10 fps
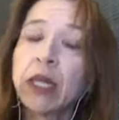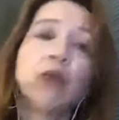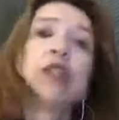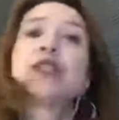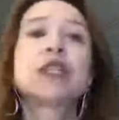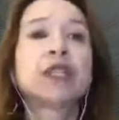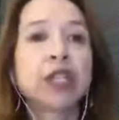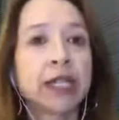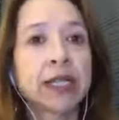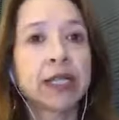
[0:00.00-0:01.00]
which
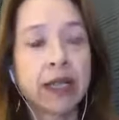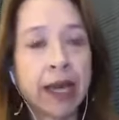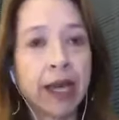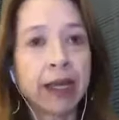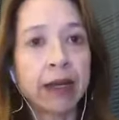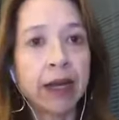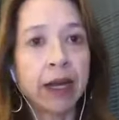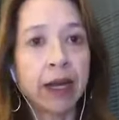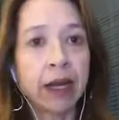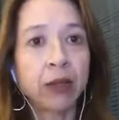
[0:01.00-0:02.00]
suggests that
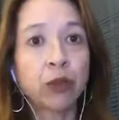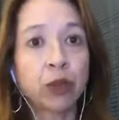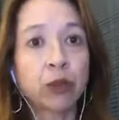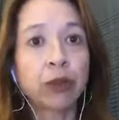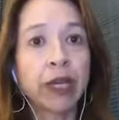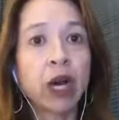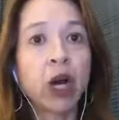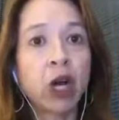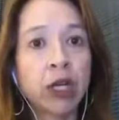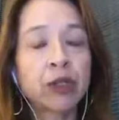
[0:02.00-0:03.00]
North Korea
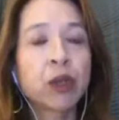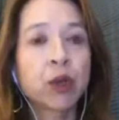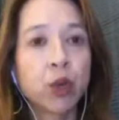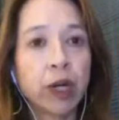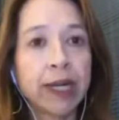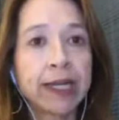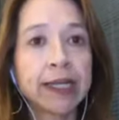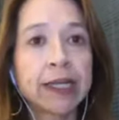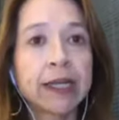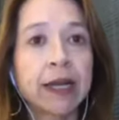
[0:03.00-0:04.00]
also
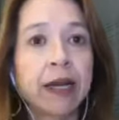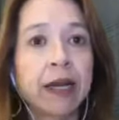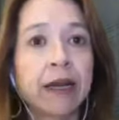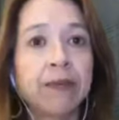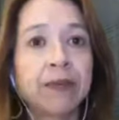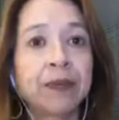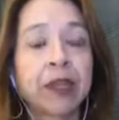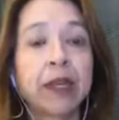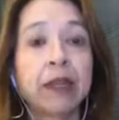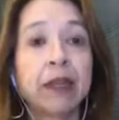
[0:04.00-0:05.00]
wants
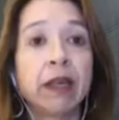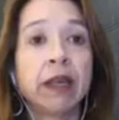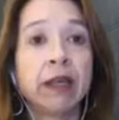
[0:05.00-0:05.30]
the